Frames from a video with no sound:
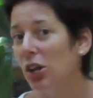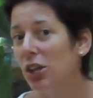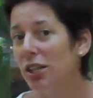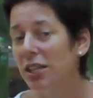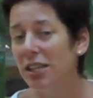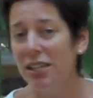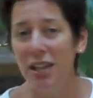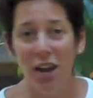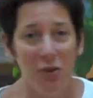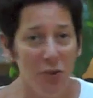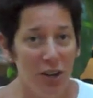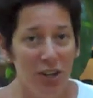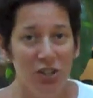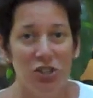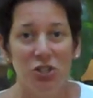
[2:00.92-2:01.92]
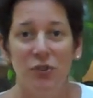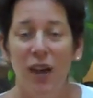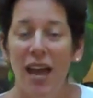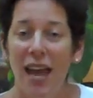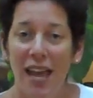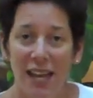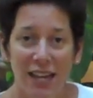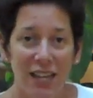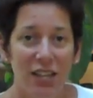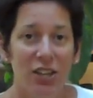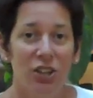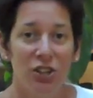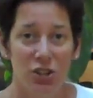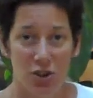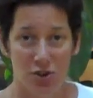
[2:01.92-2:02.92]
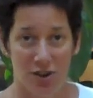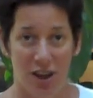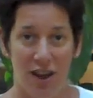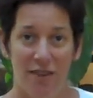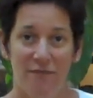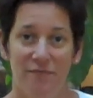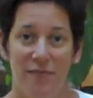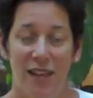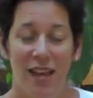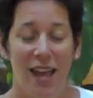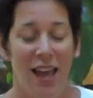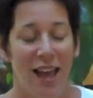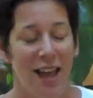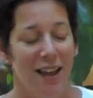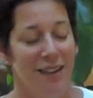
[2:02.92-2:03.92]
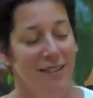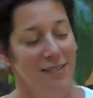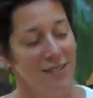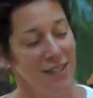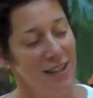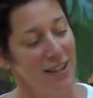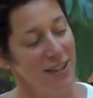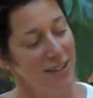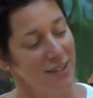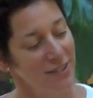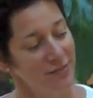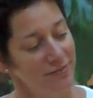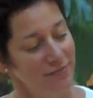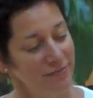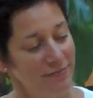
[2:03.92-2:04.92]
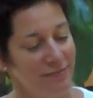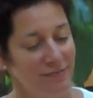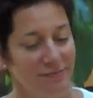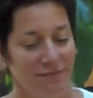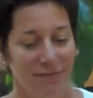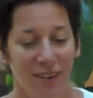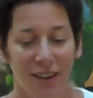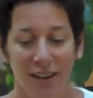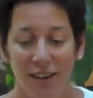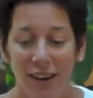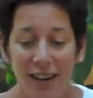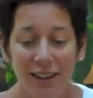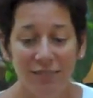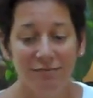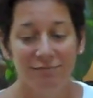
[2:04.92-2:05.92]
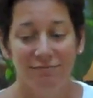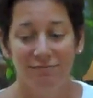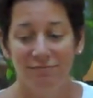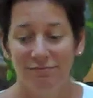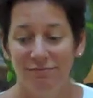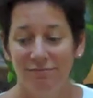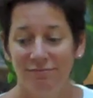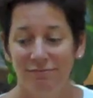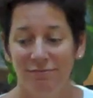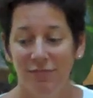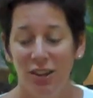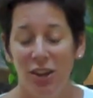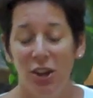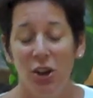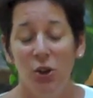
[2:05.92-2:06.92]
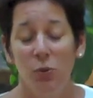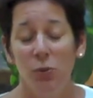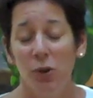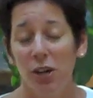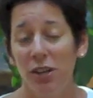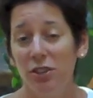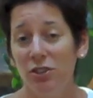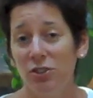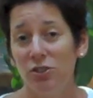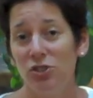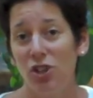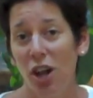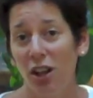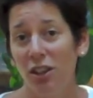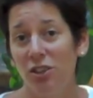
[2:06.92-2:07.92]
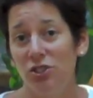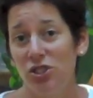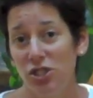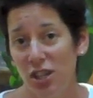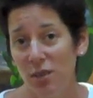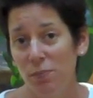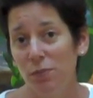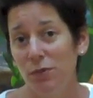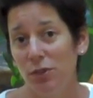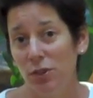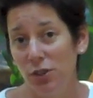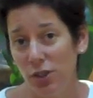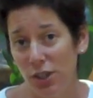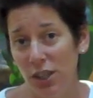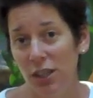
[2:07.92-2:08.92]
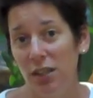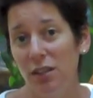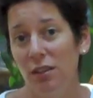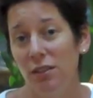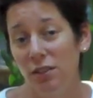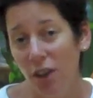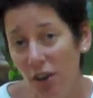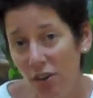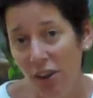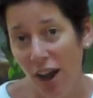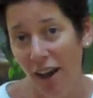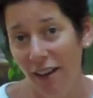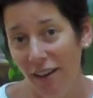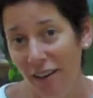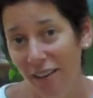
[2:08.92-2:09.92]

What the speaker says: did not want to do any yoga. I was like, all right, we're going to do chocolate chip cookie yoga,